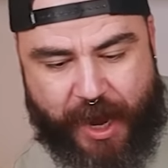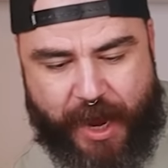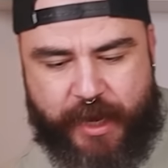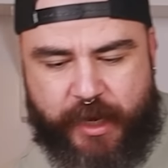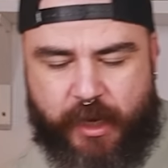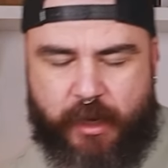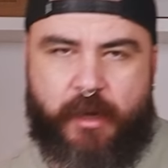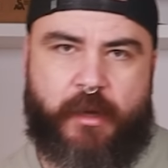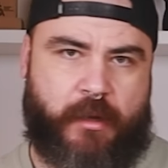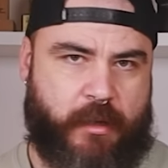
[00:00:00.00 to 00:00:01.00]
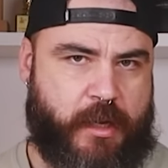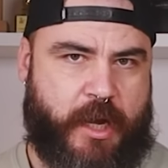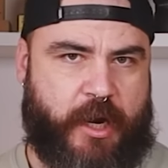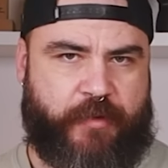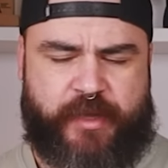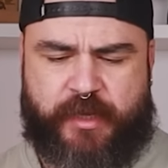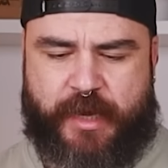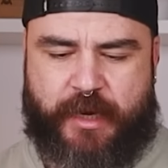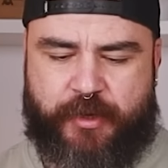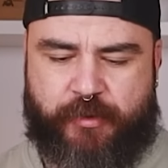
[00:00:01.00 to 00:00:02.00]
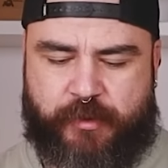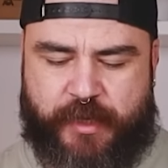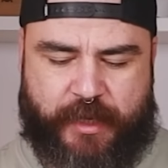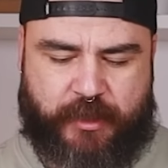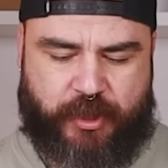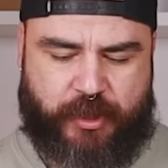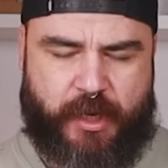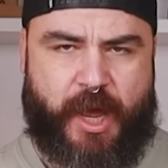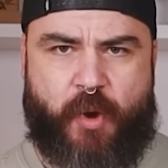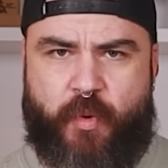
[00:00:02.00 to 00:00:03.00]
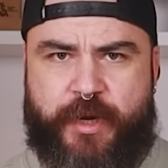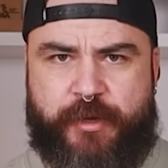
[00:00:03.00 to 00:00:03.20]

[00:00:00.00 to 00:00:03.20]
I already tell you that I will